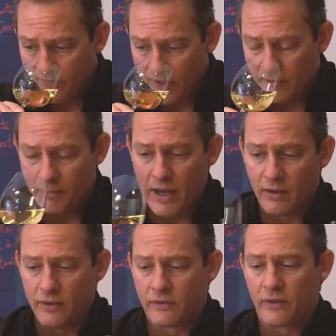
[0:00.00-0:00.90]
in
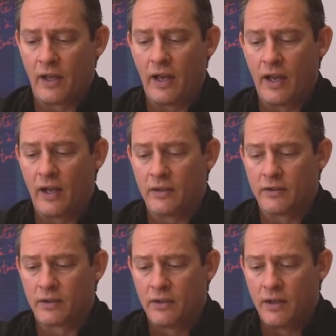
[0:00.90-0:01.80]
balance,
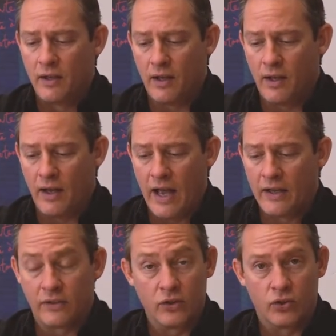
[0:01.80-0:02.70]
and
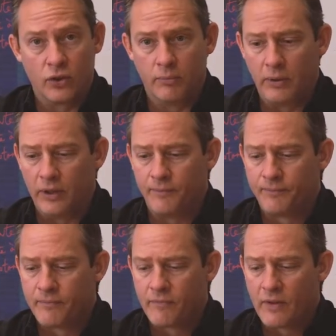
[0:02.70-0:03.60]
as it should be.
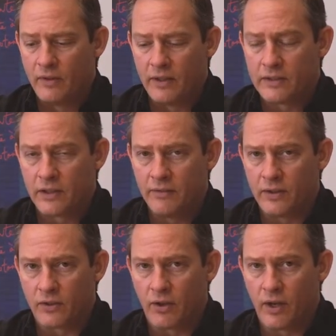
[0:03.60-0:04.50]
Let's give it
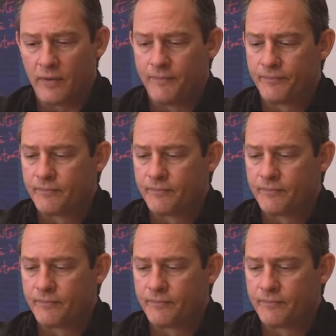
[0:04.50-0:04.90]
a try.